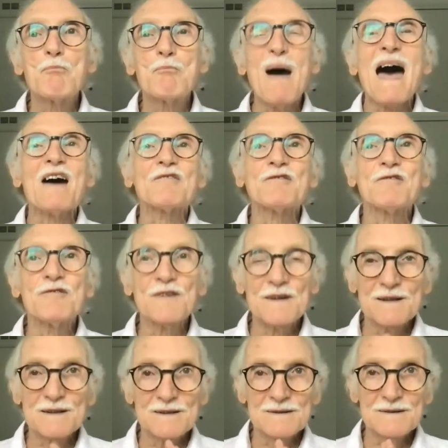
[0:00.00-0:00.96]
BAF,
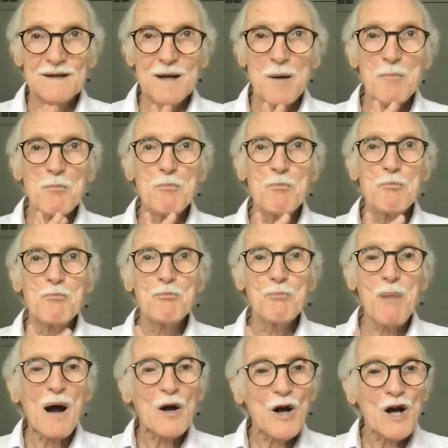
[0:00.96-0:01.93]

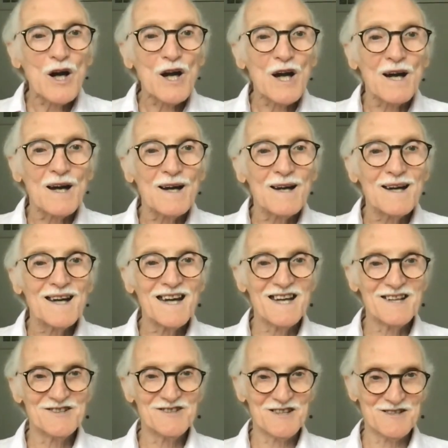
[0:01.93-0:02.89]
bunker
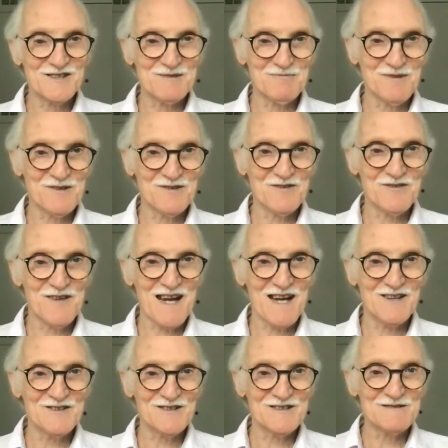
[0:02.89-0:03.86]
adjustment
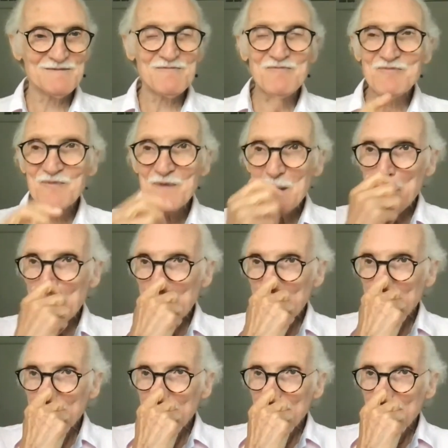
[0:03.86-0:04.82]
factor.
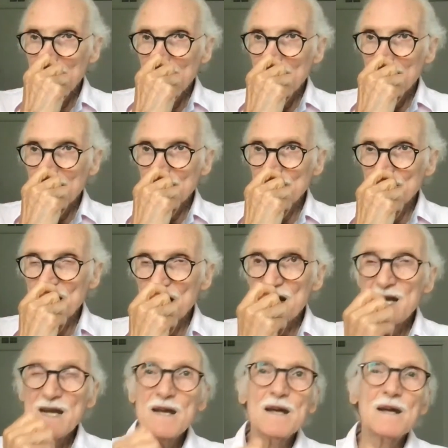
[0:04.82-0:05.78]

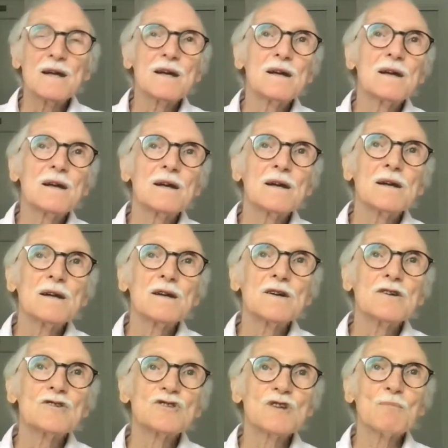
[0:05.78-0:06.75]
The
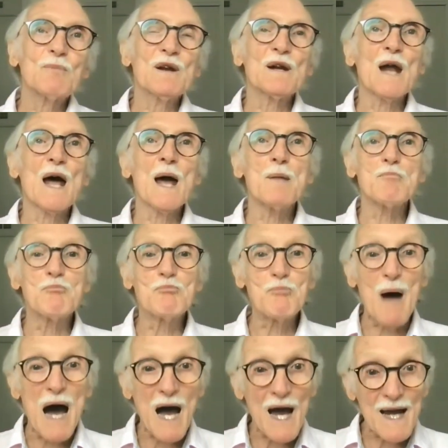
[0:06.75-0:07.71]
shipping line
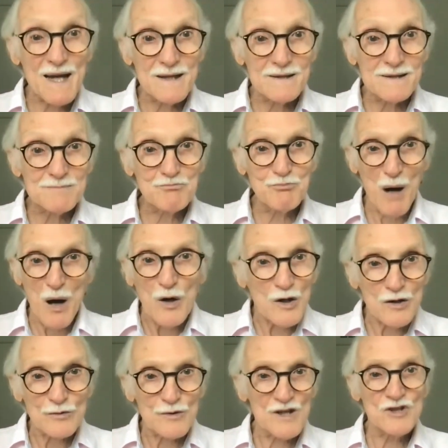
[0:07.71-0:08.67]
buys
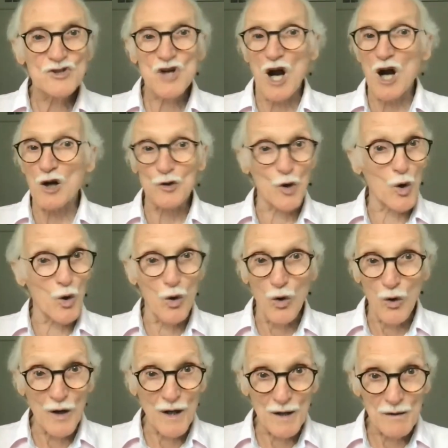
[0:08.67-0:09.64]
bunkerage or
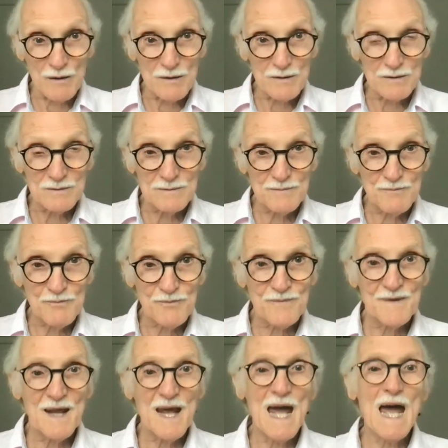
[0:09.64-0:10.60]
oil
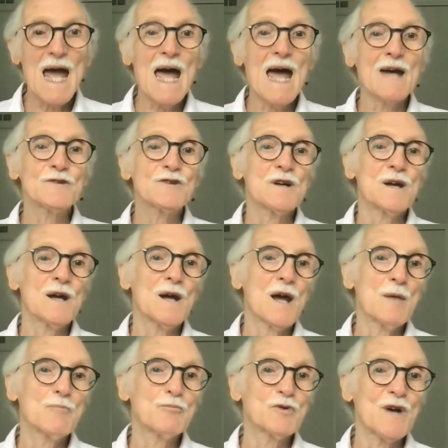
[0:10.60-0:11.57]
at
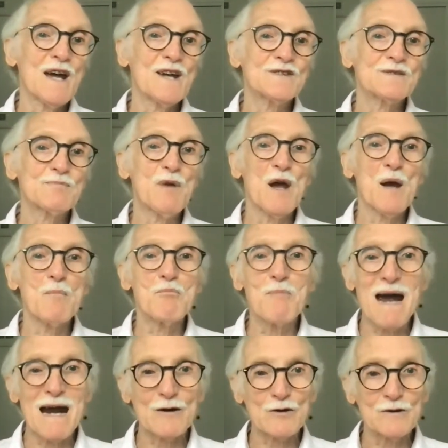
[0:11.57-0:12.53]
a price per
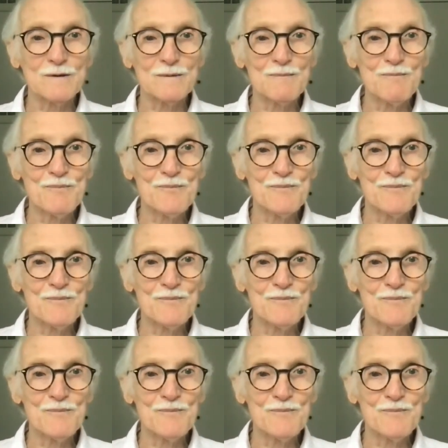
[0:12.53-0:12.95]
barrel.